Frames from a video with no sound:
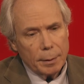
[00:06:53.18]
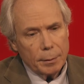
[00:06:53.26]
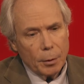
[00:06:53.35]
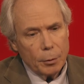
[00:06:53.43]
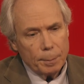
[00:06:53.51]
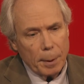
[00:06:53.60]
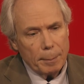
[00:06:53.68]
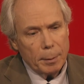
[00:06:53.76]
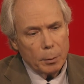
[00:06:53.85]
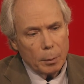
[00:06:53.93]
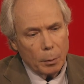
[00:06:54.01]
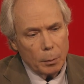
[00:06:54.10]
those people
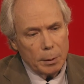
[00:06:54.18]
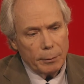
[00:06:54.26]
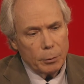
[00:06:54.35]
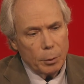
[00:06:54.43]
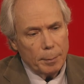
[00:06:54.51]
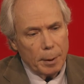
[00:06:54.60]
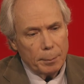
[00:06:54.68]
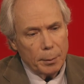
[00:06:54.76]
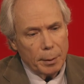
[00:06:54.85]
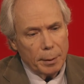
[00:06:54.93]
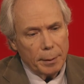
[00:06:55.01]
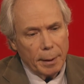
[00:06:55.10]
who are old enough to remember
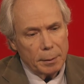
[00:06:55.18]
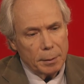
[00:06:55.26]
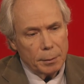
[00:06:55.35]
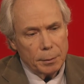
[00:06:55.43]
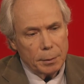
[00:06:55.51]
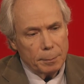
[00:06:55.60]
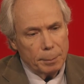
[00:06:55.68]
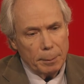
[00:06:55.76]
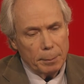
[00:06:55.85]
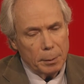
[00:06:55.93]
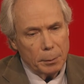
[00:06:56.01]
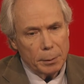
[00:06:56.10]
it, and that goes to
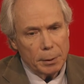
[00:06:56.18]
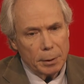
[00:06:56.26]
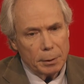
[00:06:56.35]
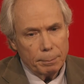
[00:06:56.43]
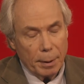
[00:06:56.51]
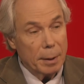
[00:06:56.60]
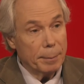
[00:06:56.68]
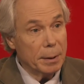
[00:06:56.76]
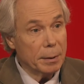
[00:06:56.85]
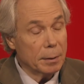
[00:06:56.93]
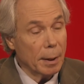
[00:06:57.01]
people who were just babies